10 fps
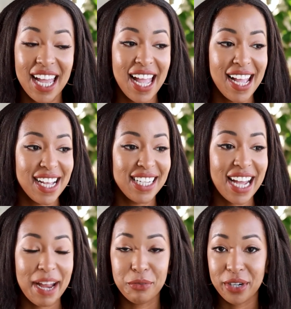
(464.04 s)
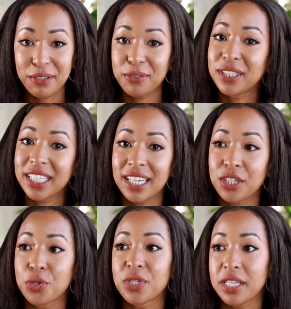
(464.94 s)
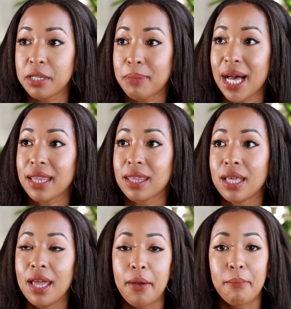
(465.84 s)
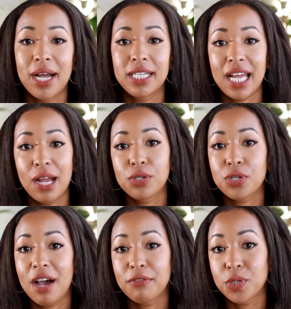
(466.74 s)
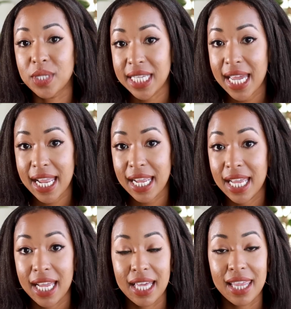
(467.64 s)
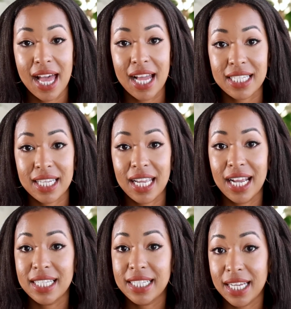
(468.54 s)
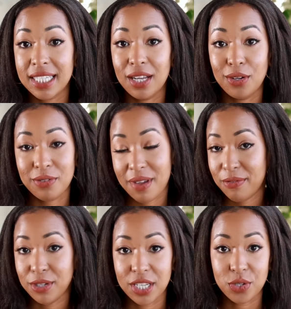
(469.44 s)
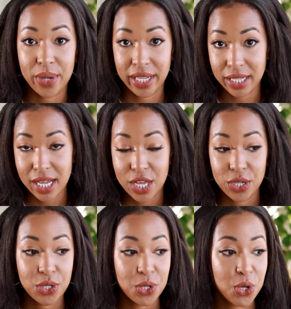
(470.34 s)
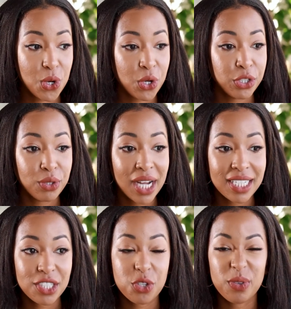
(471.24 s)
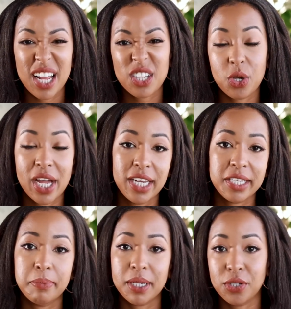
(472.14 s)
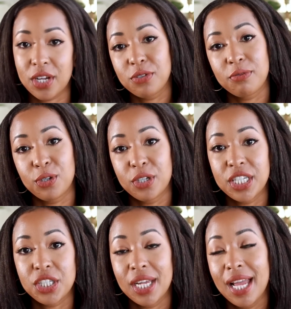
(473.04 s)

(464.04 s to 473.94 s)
And I'm grateful that I chose this path. But I also have to say that it takes a lot of effort as well. So you can't just relax your hair and expect your hair to flourish.